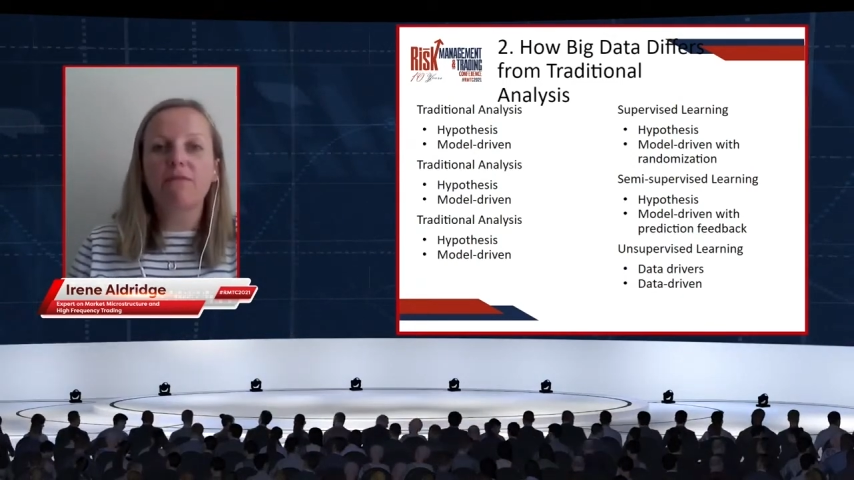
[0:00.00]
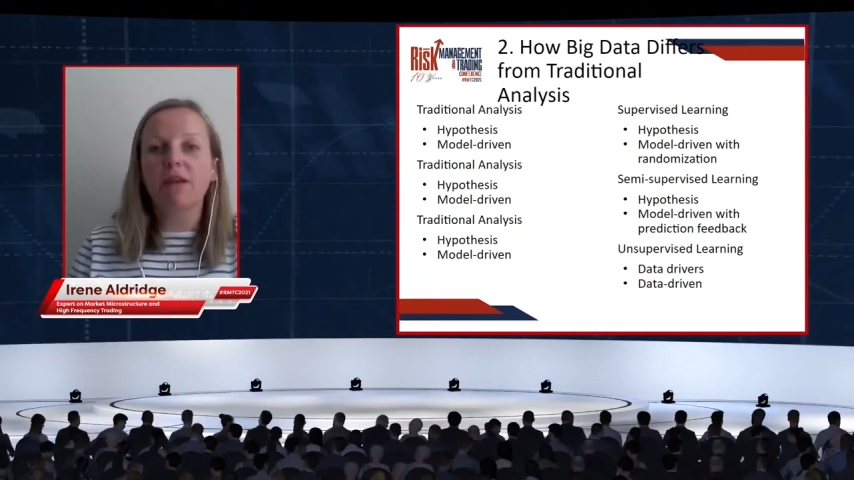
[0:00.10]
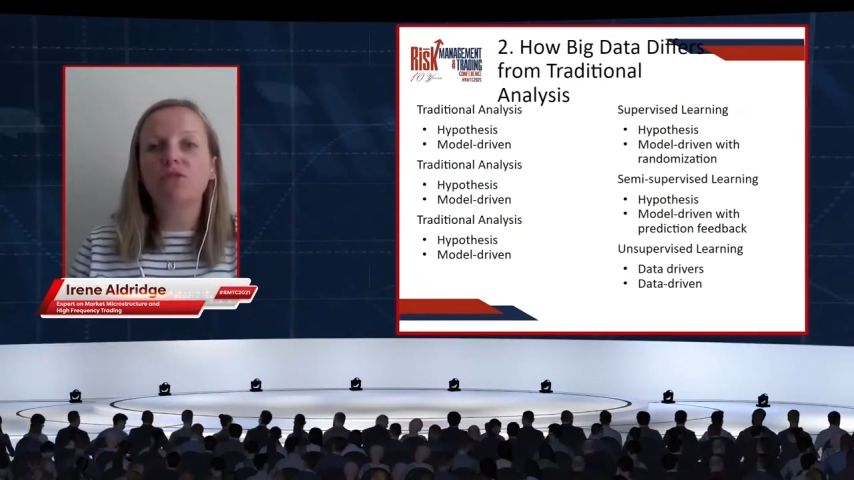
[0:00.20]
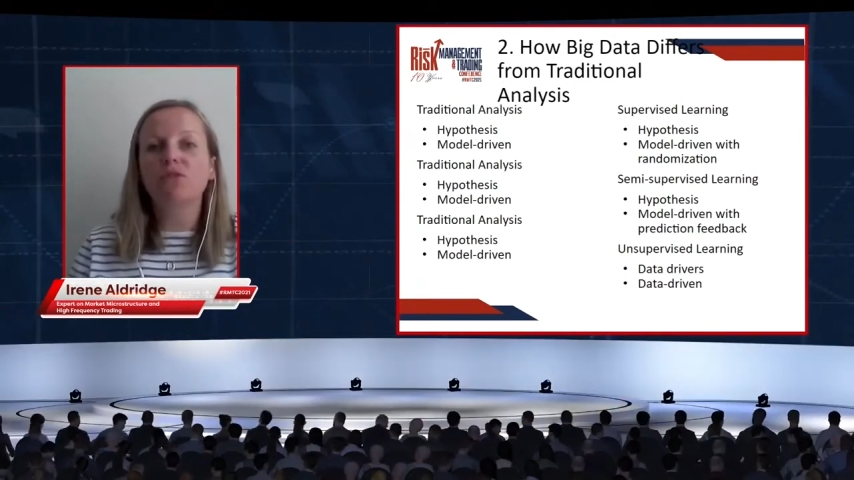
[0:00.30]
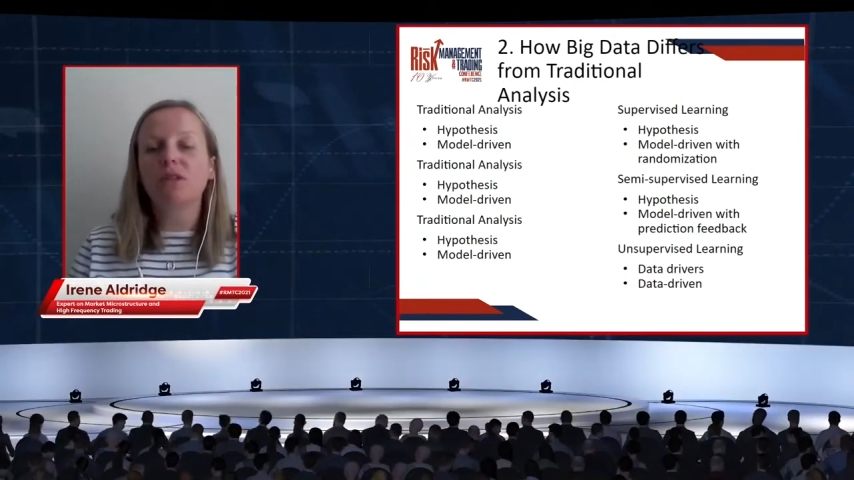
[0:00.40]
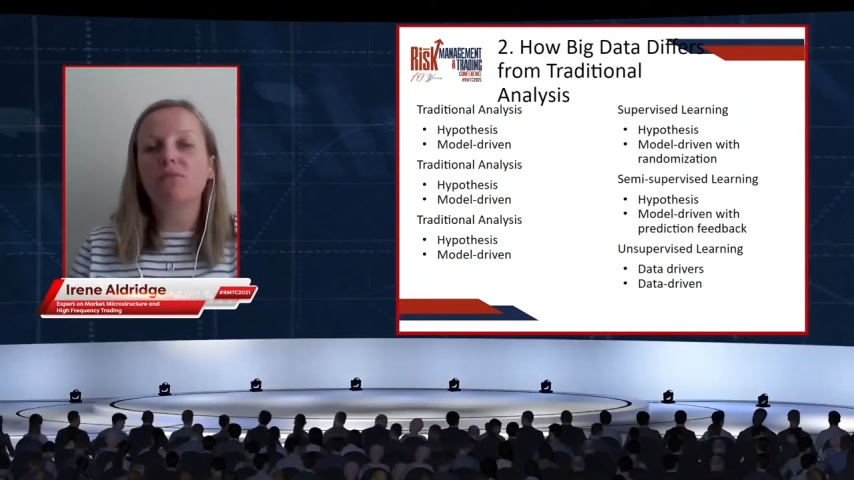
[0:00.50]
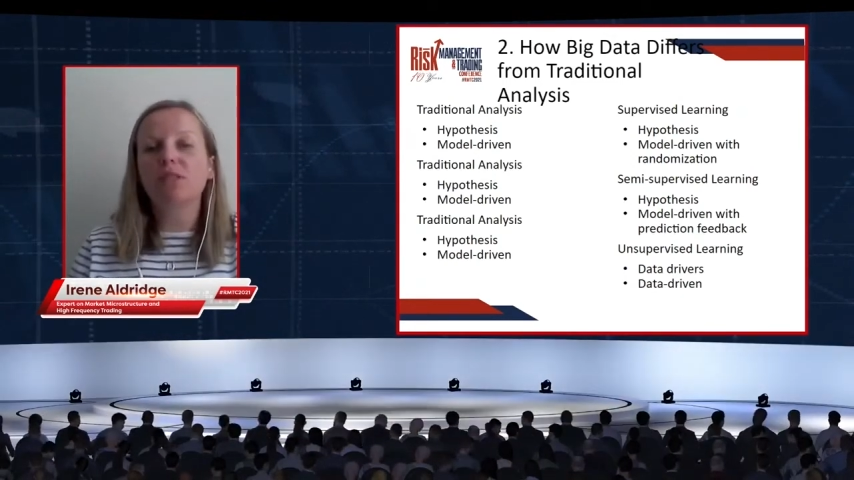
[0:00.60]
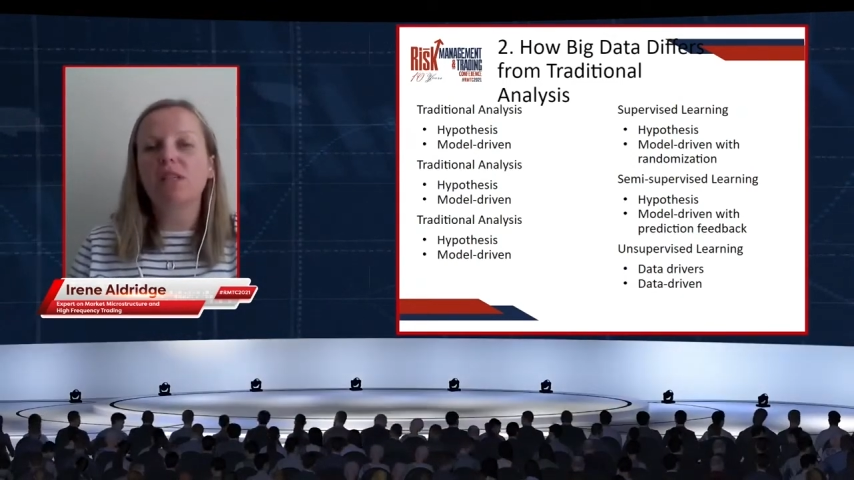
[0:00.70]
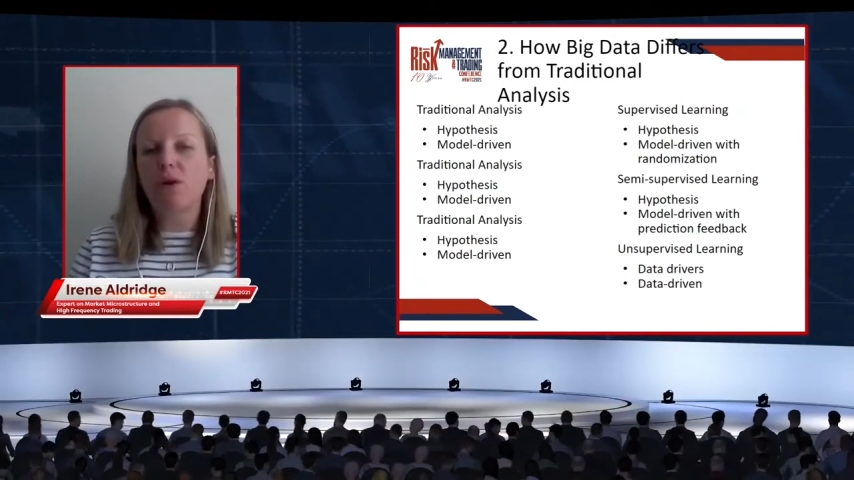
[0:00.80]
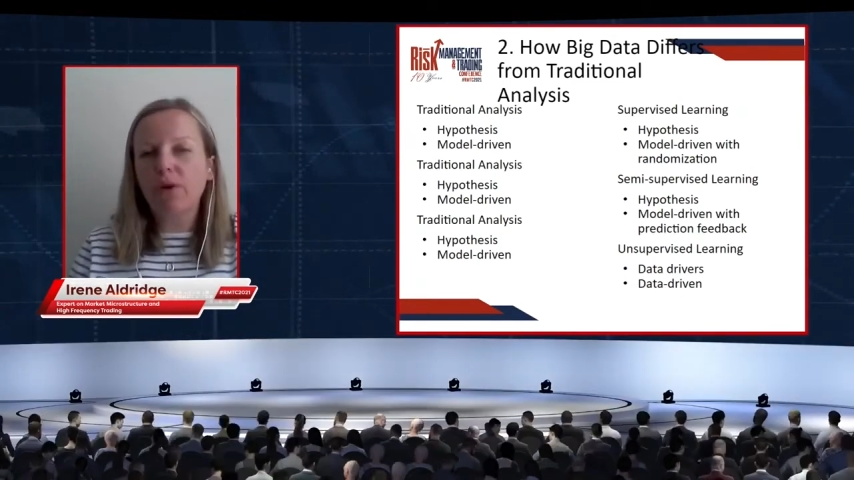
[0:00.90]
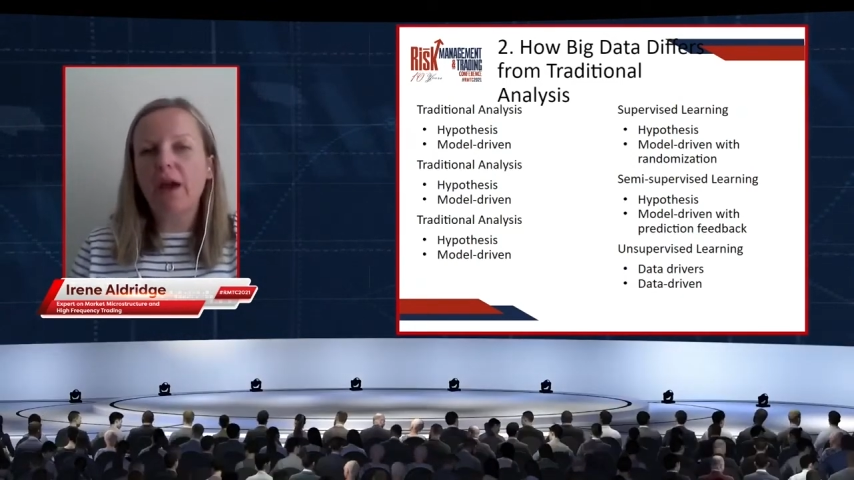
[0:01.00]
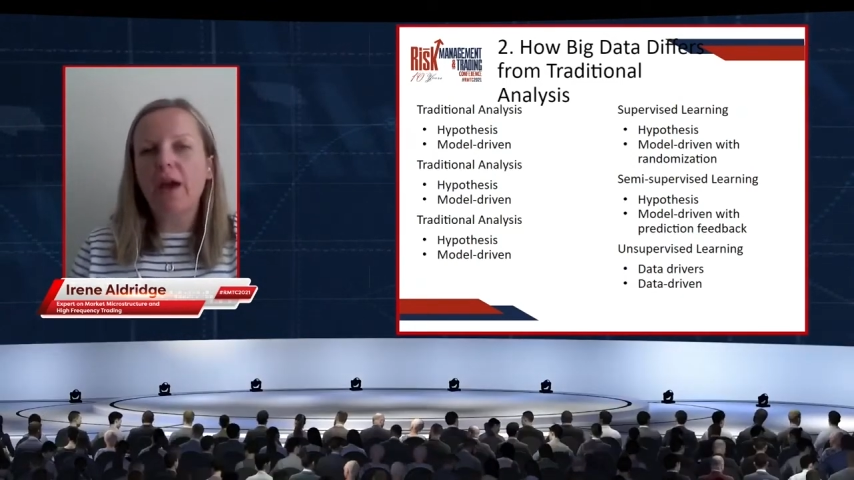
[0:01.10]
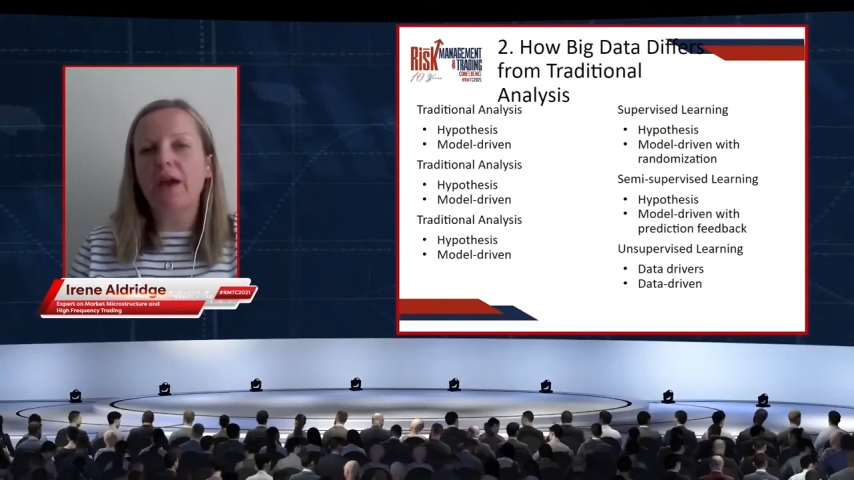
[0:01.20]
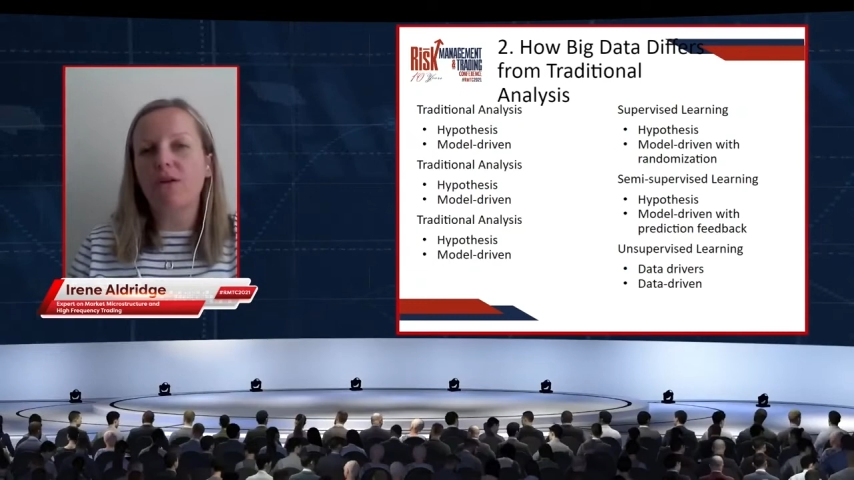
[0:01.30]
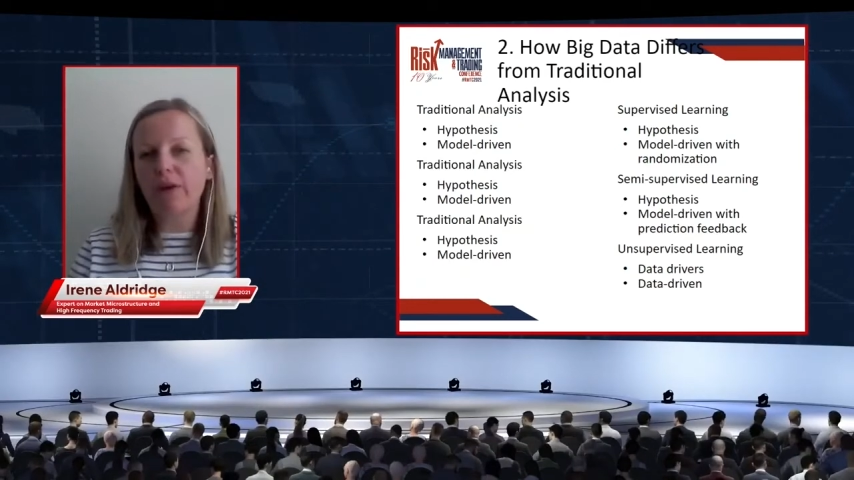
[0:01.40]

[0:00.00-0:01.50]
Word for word: eventually it will say, okay,